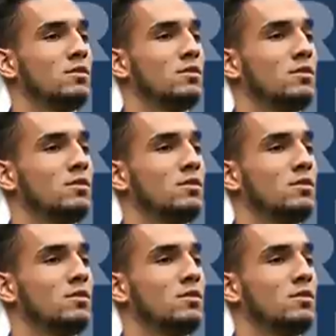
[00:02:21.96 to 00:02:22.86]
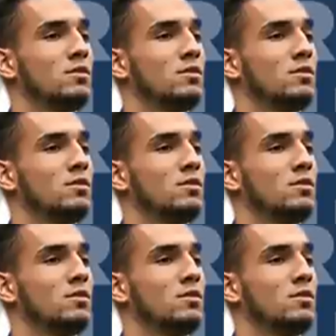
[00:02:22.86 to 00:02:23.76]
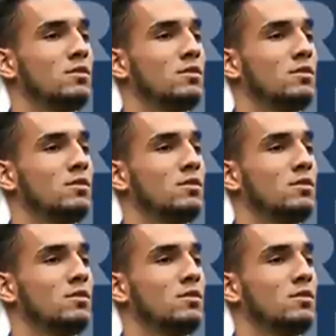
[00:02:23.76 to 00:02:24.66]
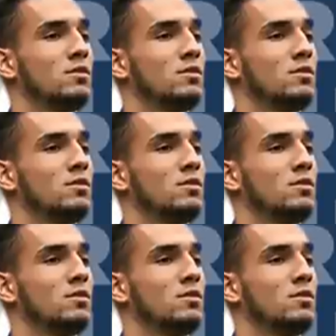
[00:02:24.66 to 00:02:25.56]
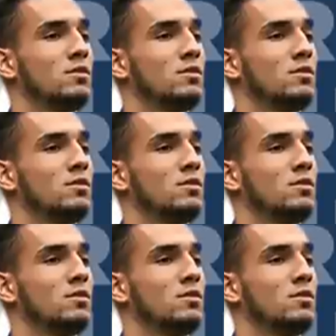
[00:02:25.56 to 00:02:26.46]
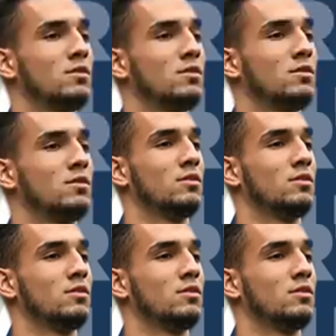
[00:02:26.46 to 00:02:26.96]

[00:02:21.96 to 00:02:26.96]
This person isn't speaking.